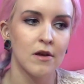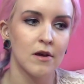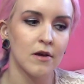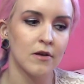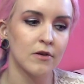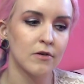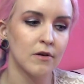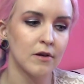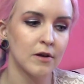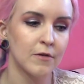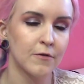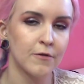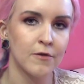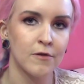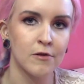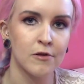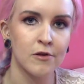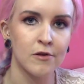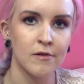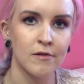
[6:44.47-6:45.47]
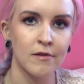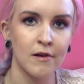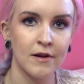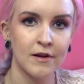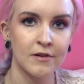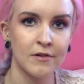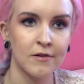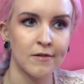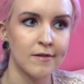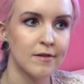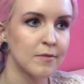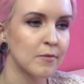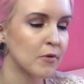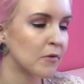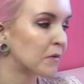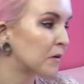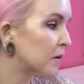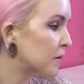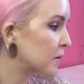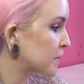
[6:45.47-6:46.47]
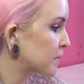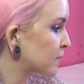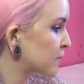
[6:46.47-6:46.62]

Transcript: and going through shoes like no tomorrow.